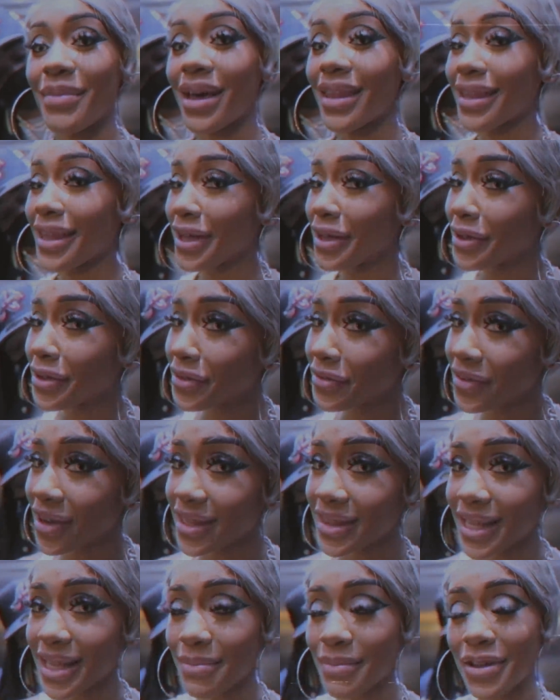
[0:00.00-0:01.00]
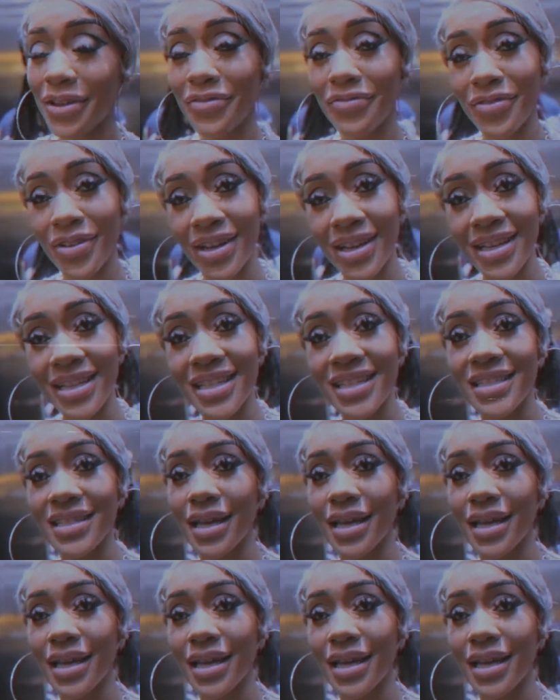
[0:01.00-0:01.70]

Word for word: my love, I thank my friends,